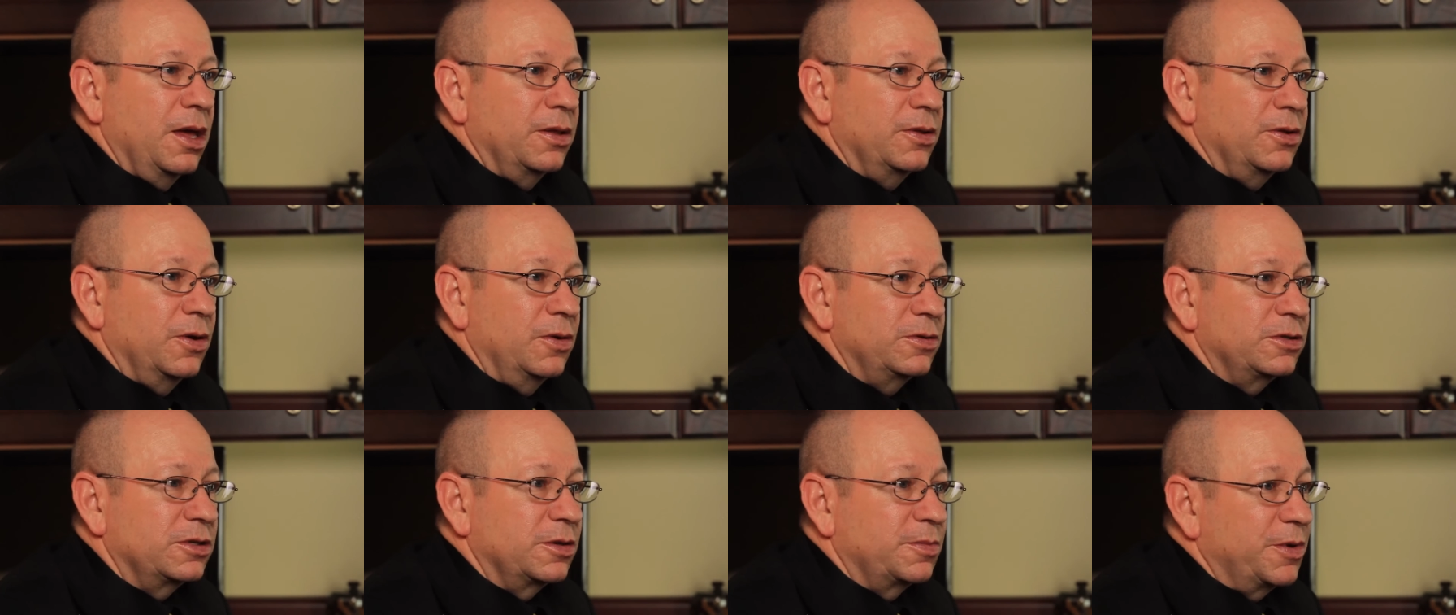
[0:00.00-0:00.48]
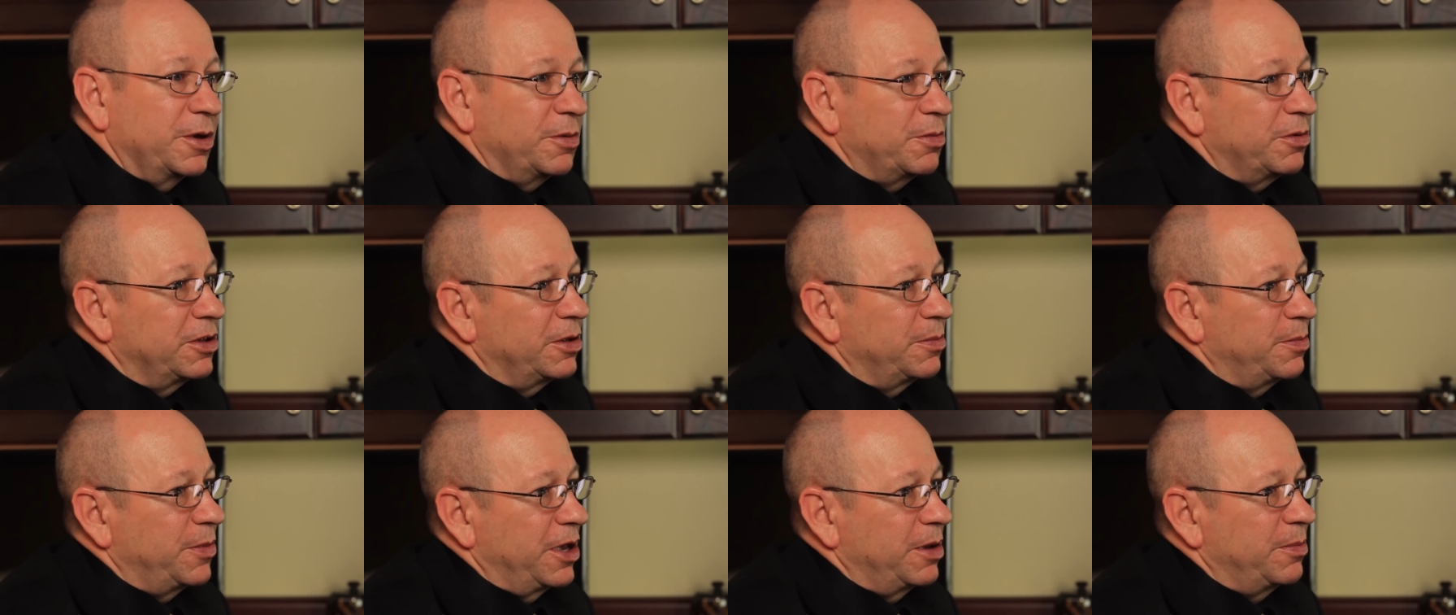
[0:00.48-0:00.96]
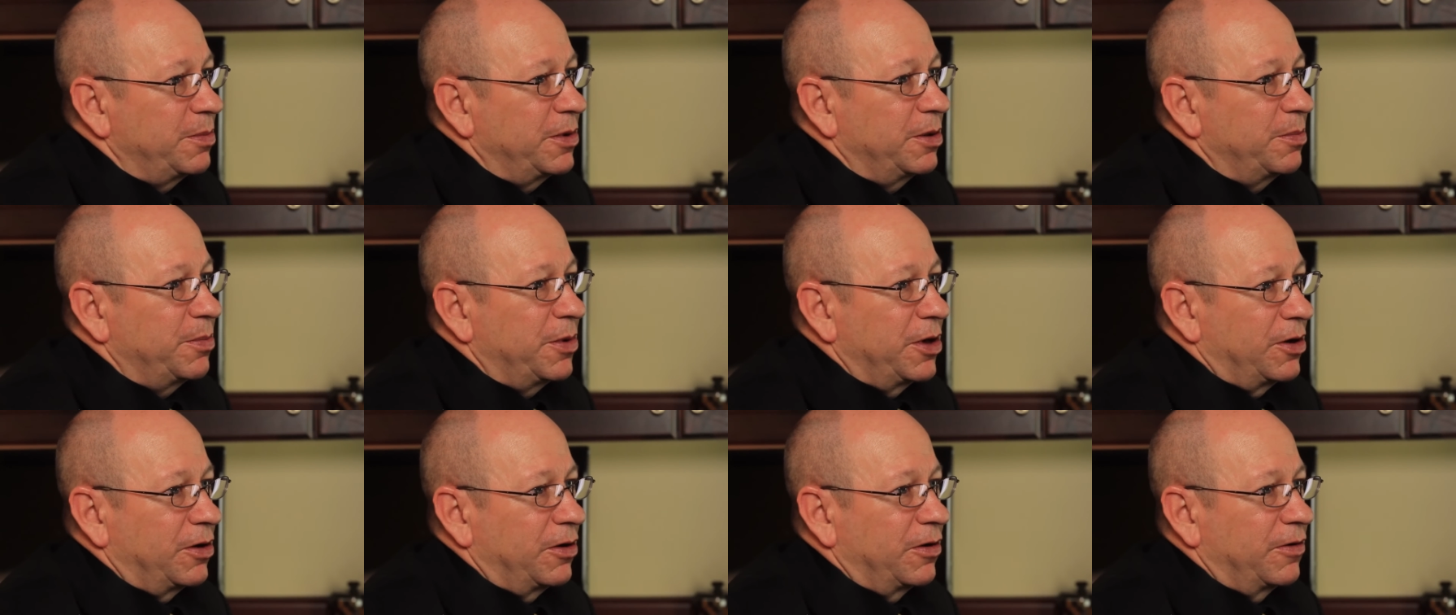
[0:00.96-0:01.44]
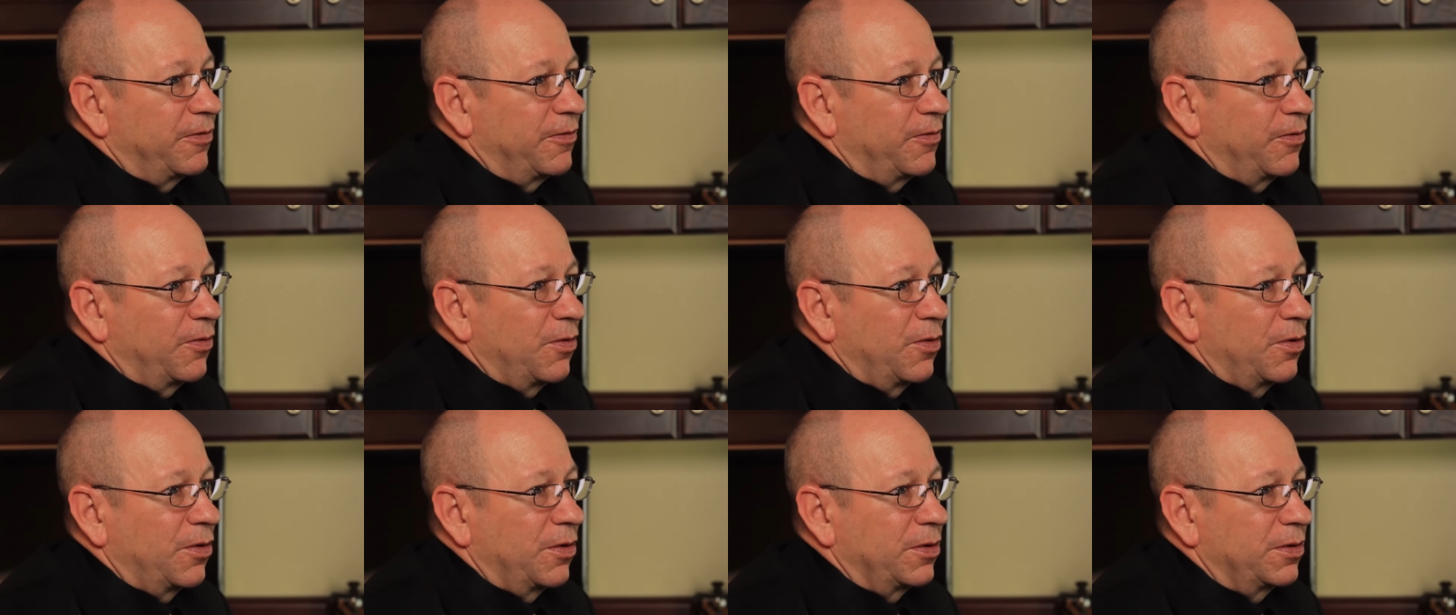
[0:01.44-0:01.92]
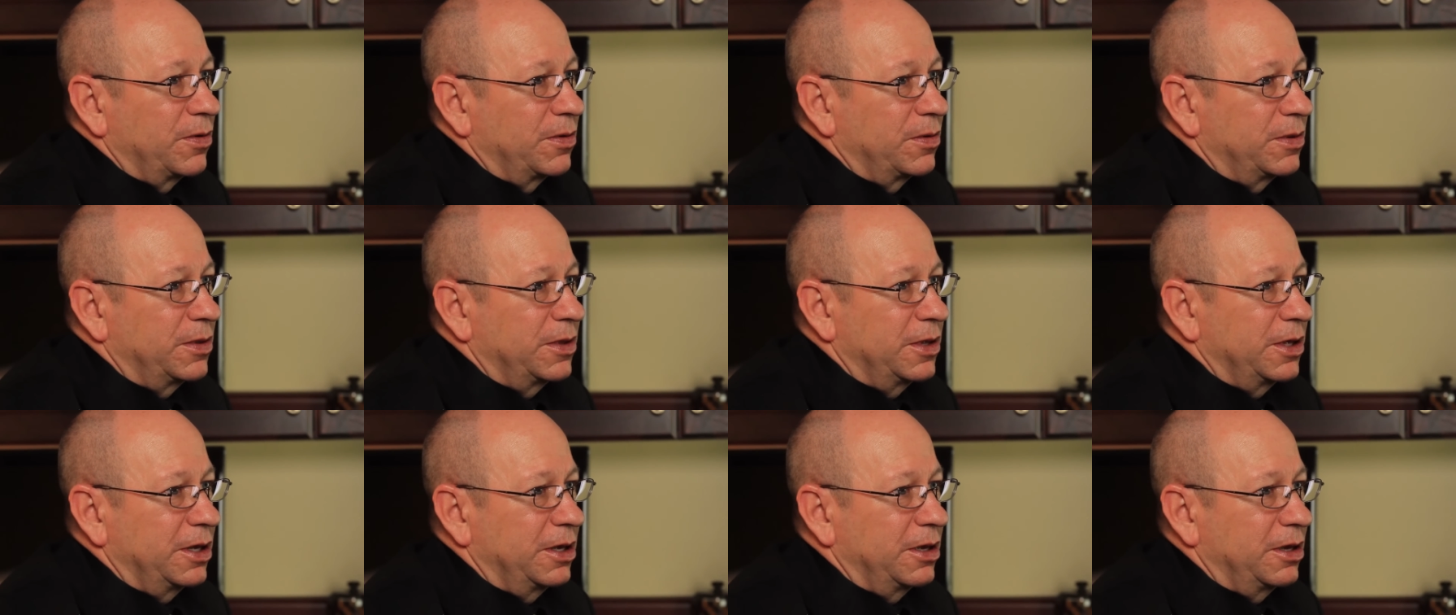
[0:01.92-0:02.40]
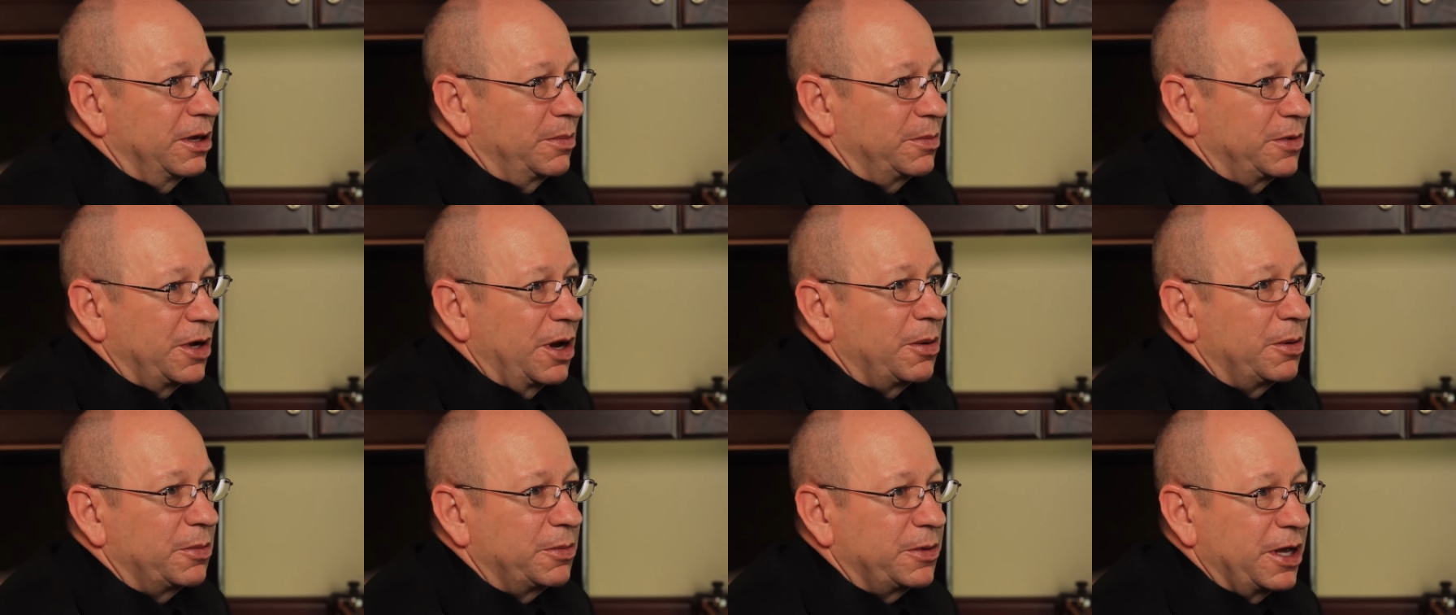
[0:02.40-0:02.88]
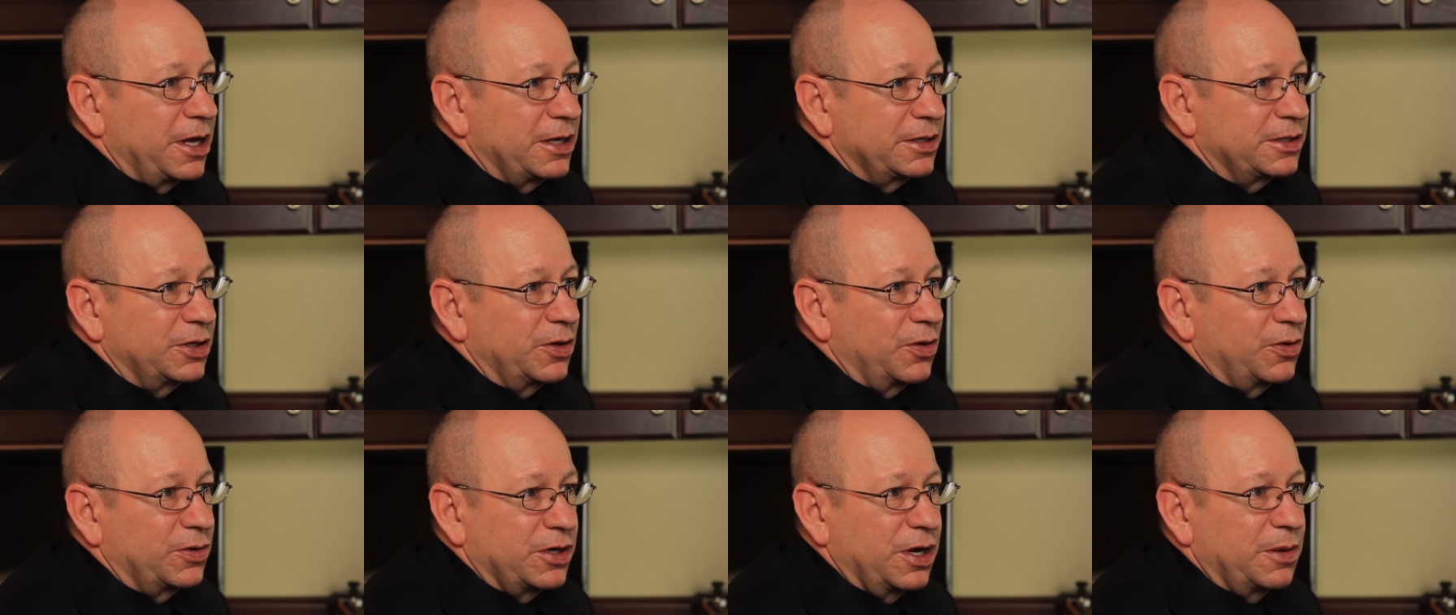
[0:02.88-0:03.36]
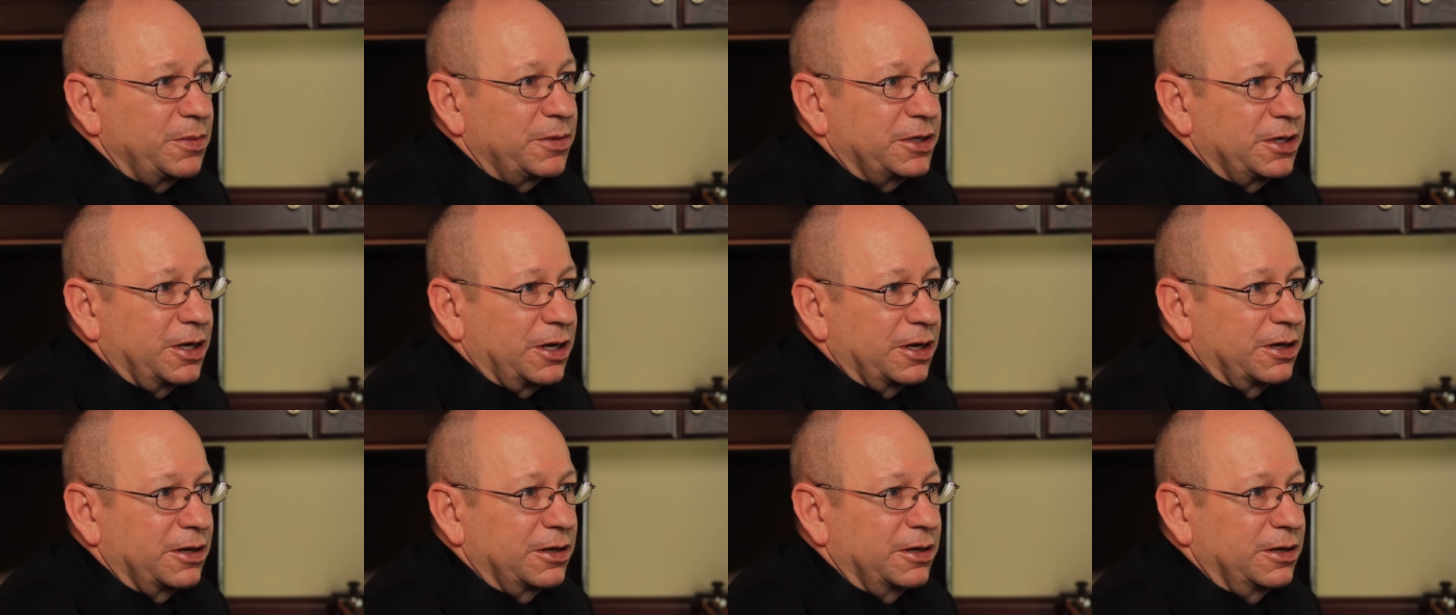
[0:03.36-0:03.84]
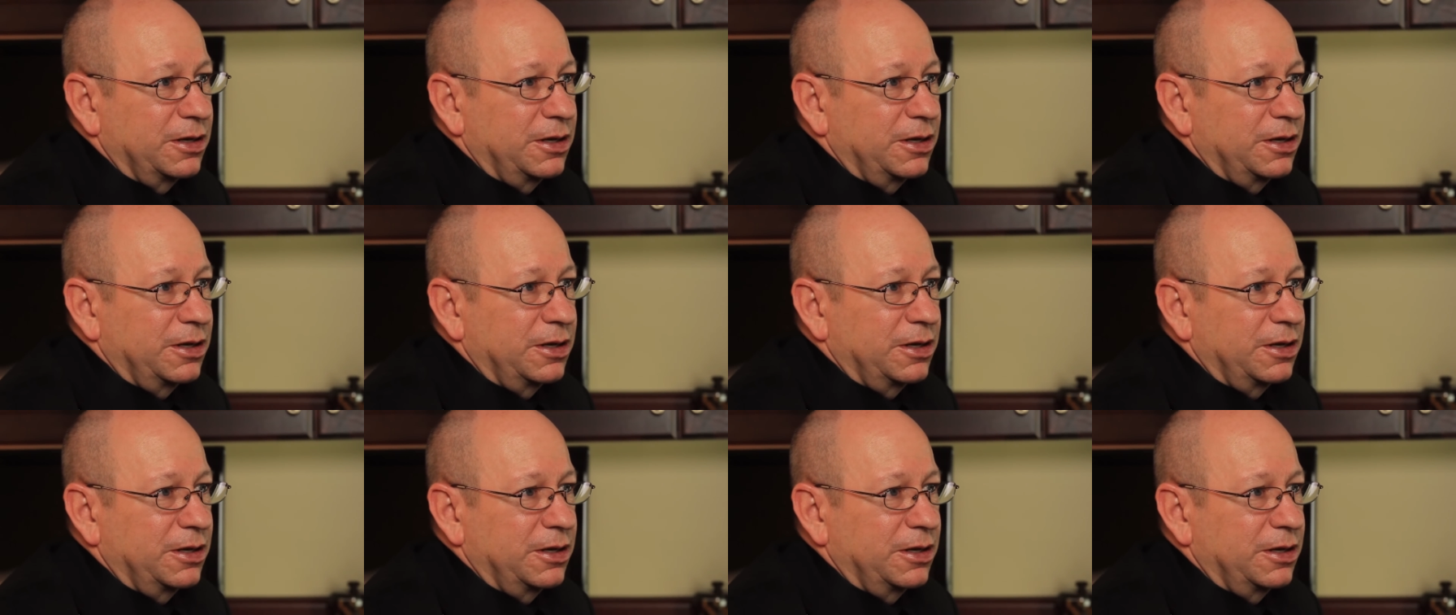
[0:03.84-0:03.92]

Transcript: Those are the people that may be better for the abdominoplasty or tummy tuck.